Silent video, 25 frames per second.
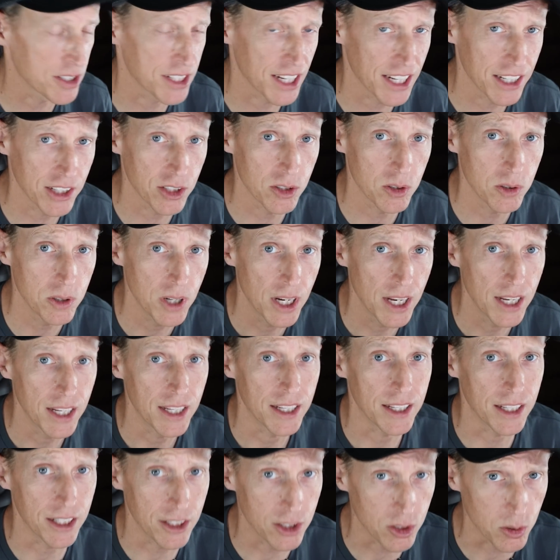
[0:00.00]
Daniel
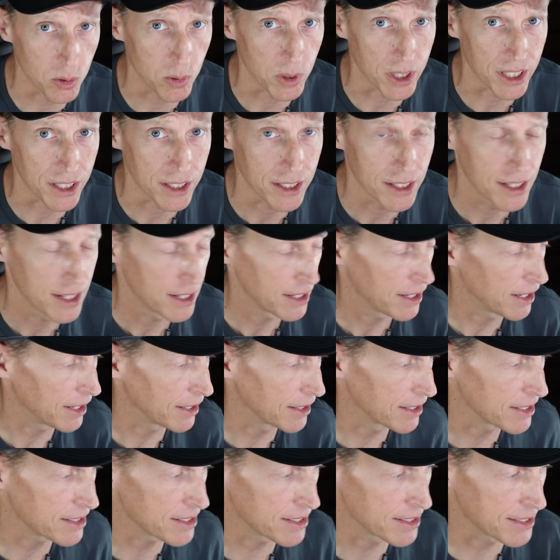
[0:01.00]
Inouye.
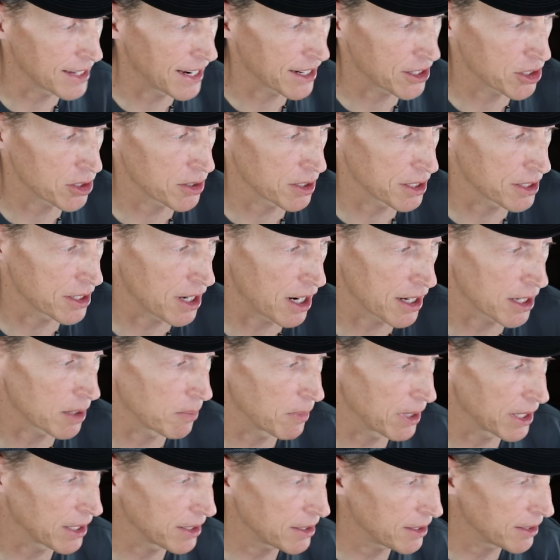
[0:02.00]
And this is actually
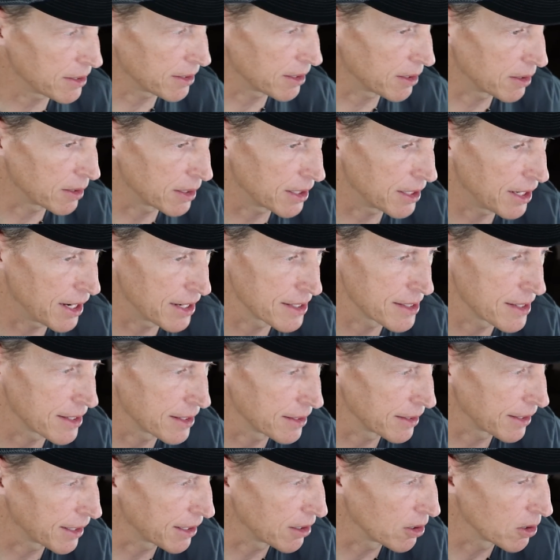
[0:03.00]
documented. Uh, he has
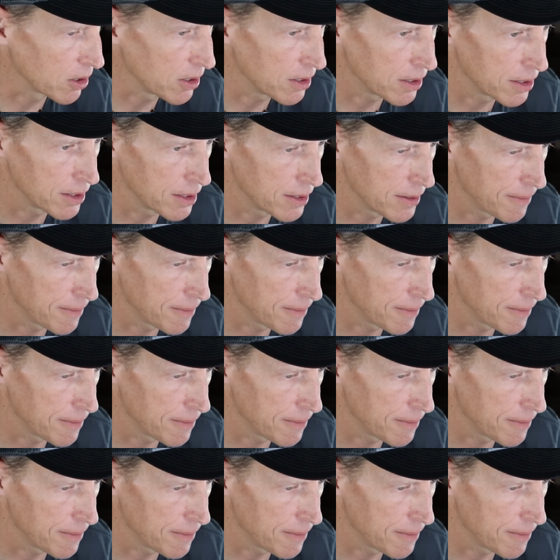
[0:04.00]
it in later,